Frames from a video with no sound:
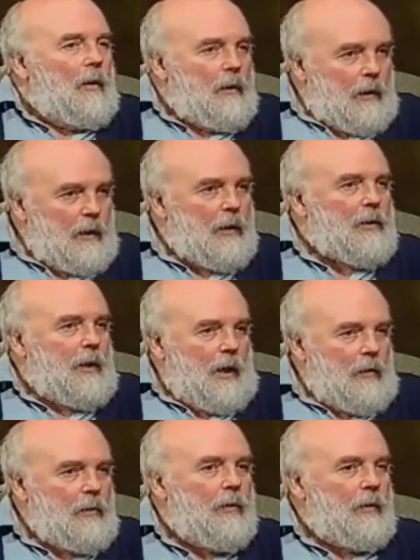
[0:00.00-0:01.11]
Yes, I
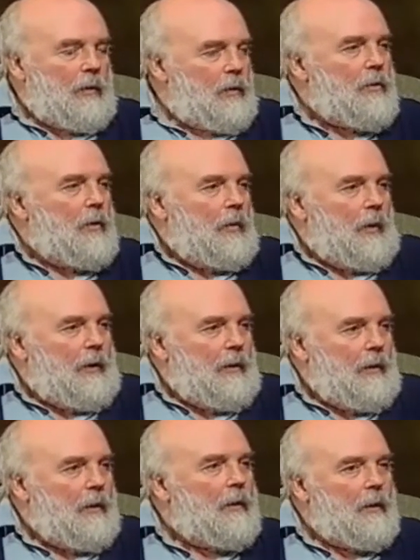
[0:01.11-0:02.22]
would think so. I
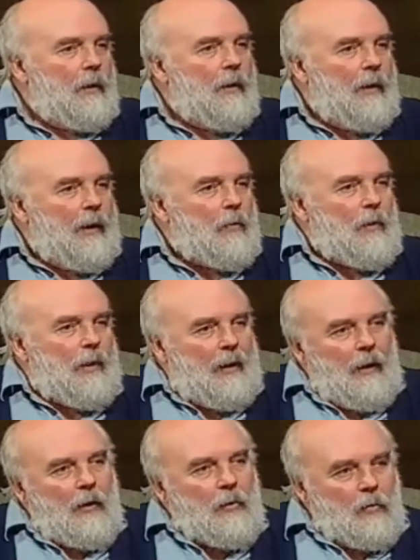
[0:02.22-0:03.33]
think that
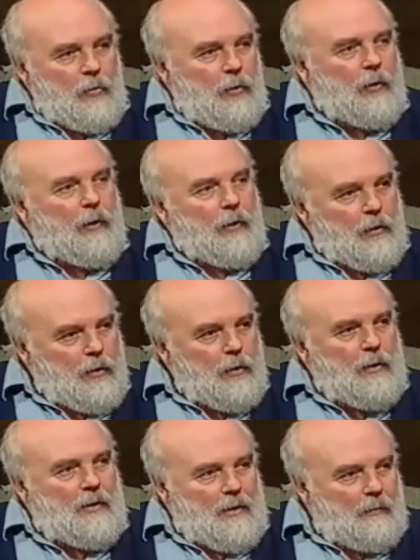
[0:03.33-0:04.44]
without working to
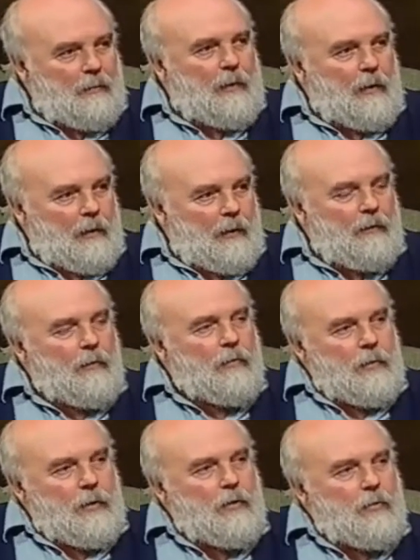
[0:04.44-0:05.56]
deeper level
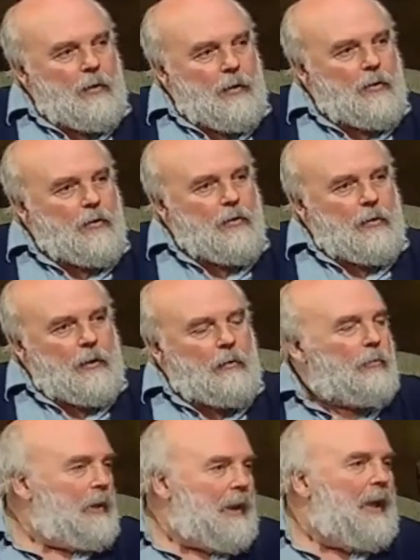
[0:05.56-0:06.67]
restructuring,
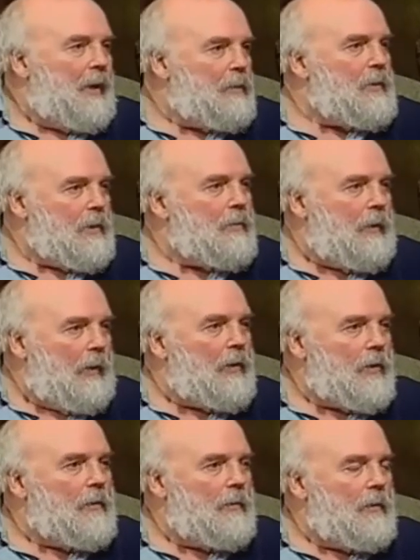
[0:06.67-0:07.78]
relapse is
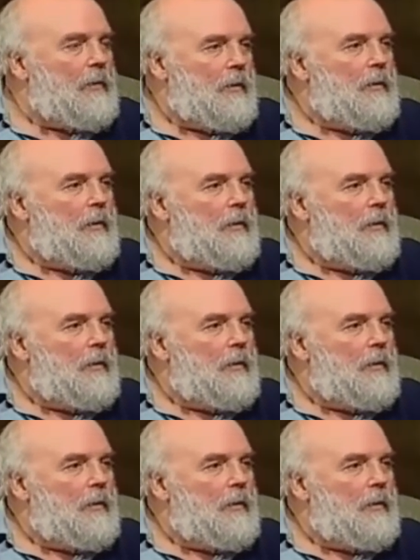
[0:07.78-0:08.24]
possible.